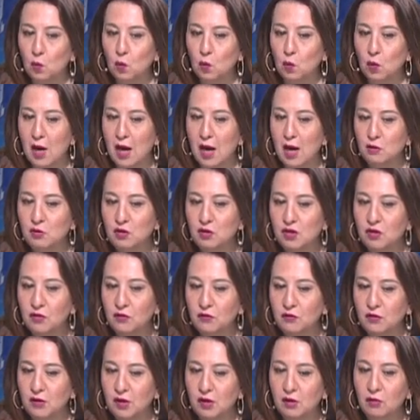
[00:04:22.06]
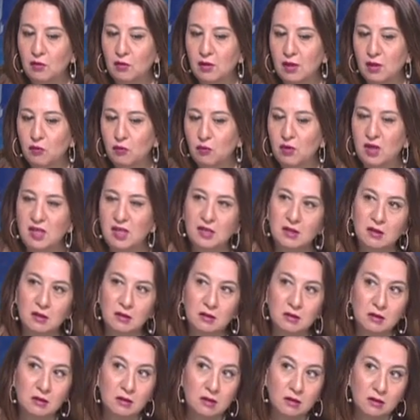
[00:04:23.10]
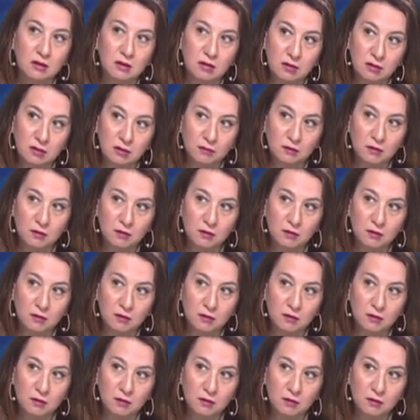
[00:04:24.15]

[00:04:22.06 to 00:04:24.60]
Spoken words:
How do you view the reasons